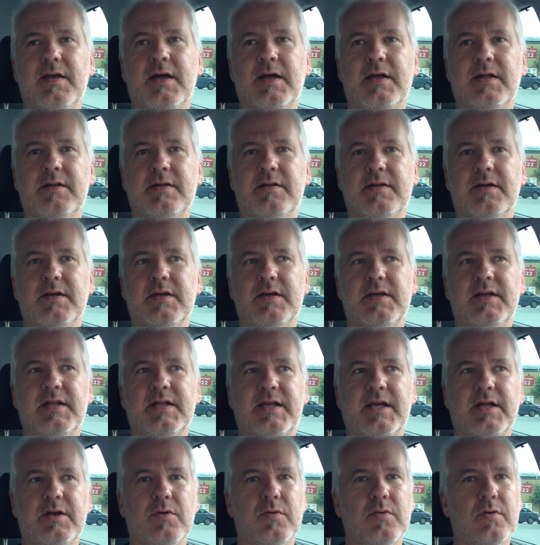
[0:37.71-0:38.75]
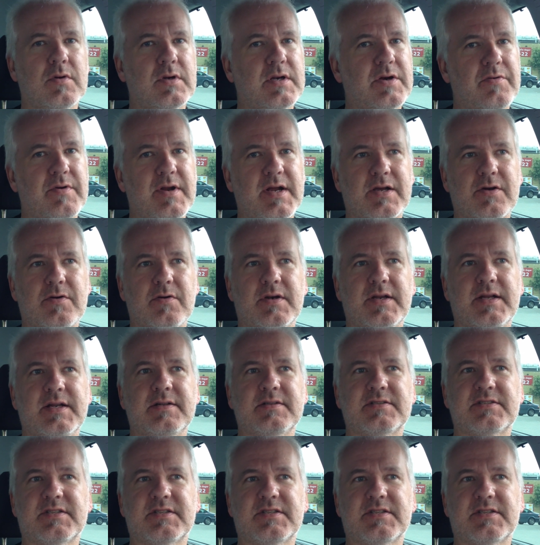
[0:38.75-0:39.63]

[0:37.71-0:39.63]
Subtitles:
and it can only record in